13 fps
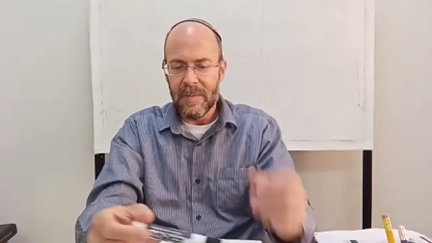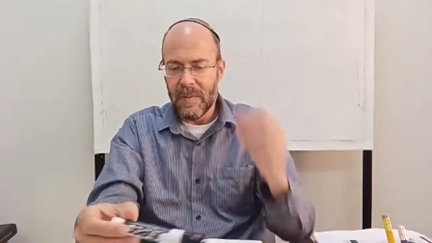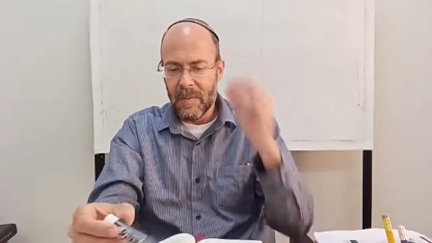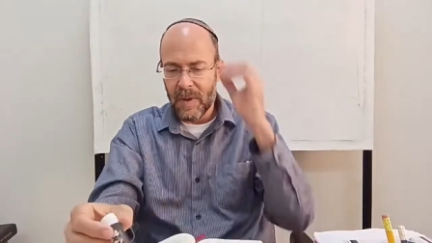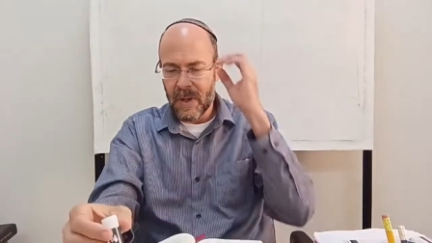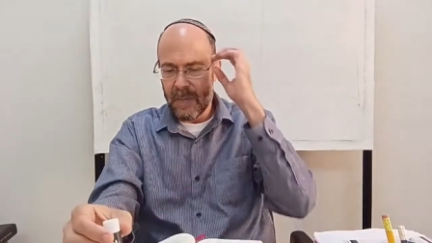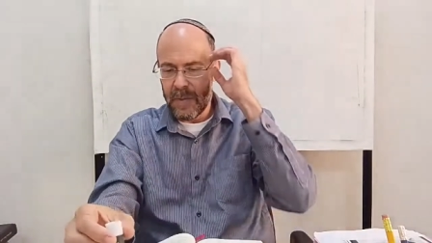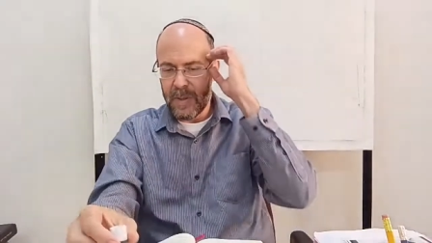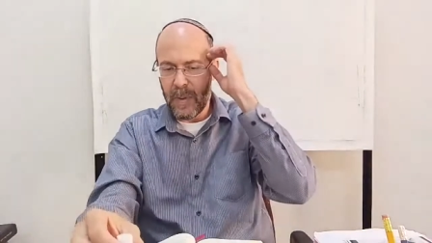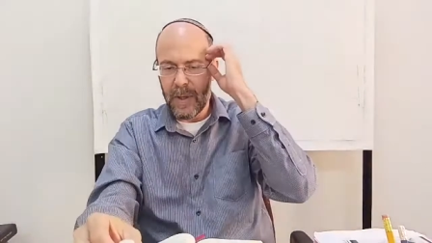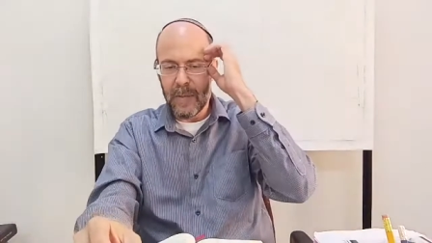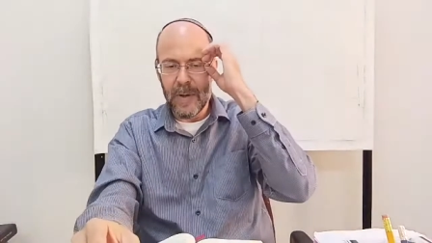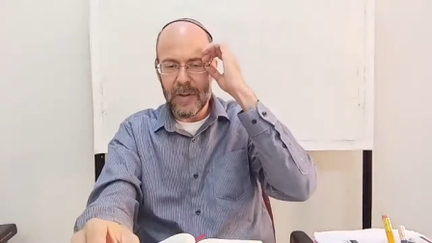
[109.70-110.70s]
going to be
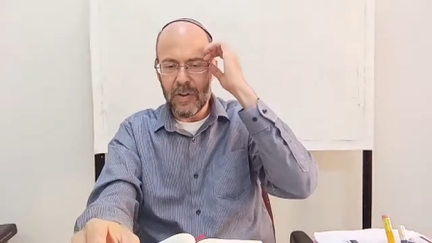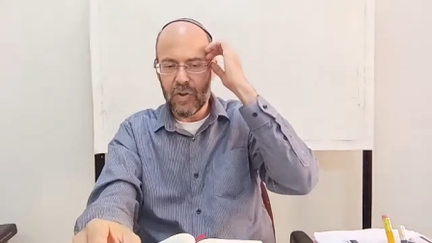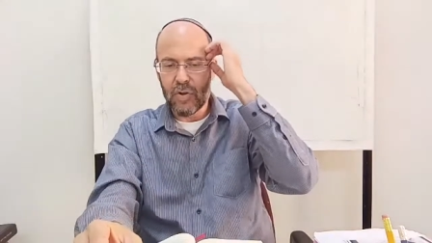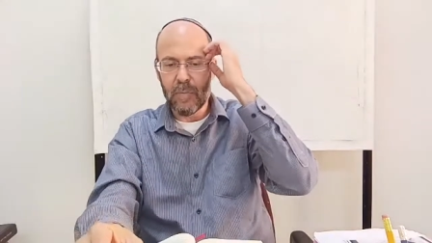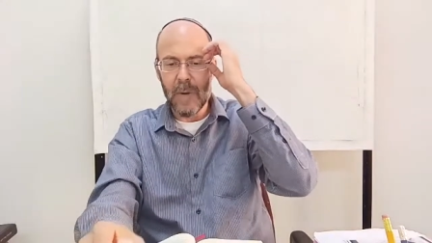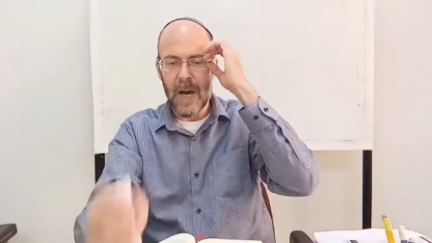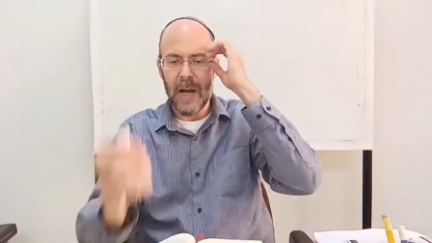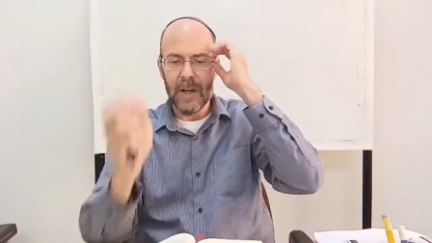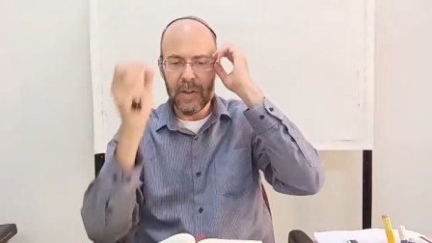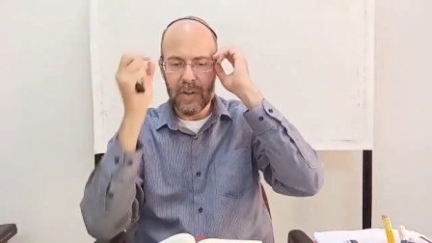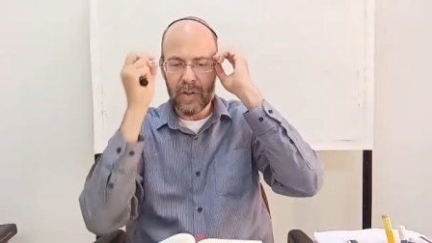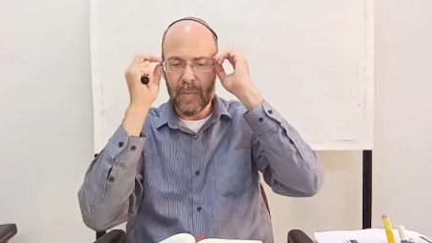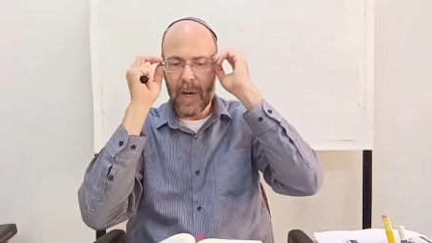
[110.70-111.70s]
speaking about the Shema. And
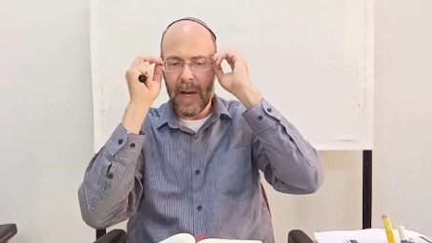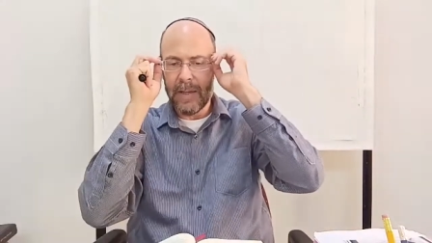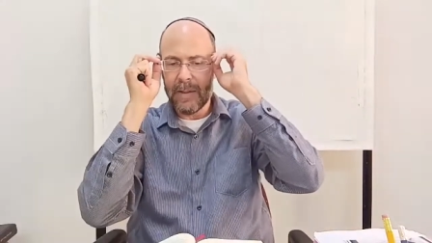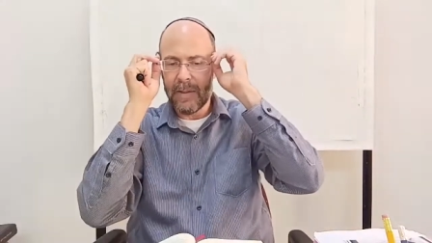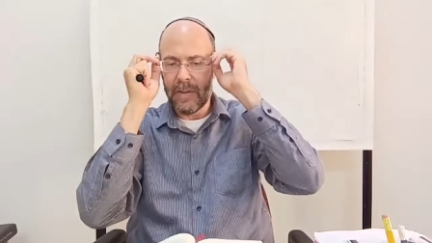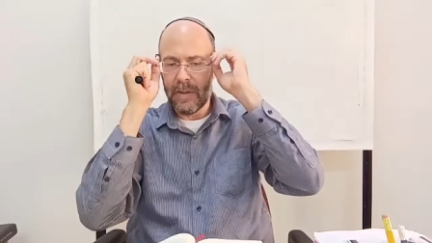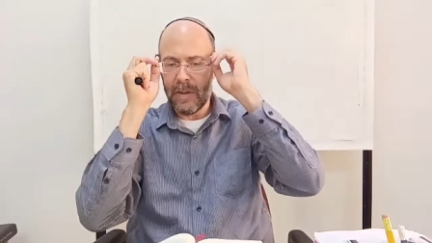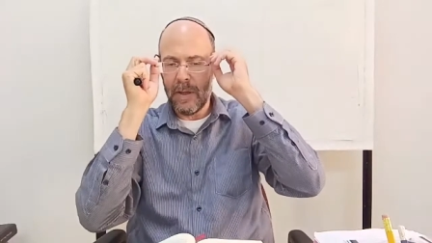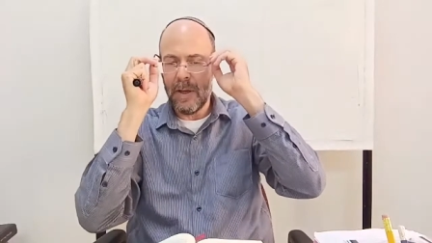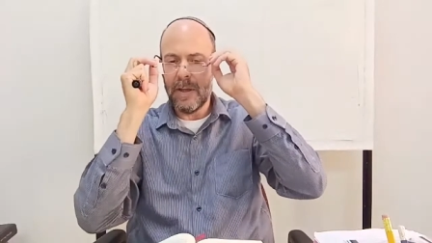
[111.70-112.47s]
the Shema is